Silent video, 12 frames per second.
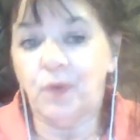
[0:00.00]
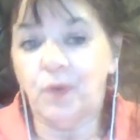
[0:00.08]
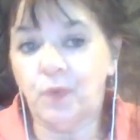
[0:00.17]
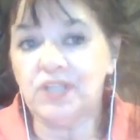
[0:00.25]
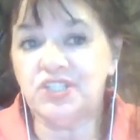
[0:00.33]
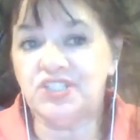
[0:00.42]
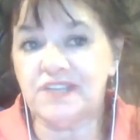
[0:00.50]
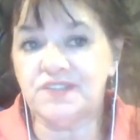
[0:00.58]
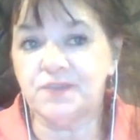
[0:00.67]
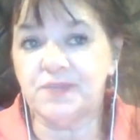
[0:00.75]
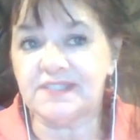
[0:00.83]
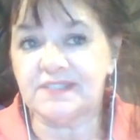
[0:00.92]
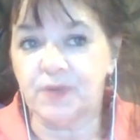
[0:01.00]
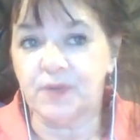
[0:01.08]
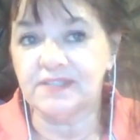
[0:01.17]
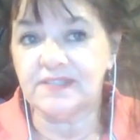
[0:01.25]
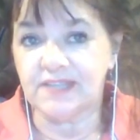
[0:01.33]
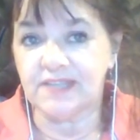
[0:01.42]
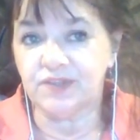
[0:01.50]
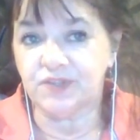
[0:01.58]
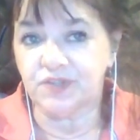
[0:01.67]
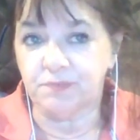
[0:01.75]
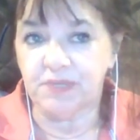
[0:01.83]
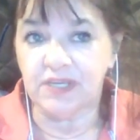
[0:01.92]
What Jesuits once said
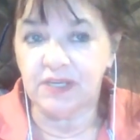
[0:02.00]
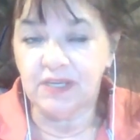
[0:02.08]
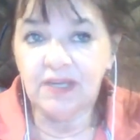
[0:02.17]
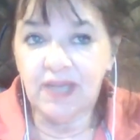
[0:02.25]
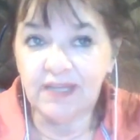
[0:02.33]
to me,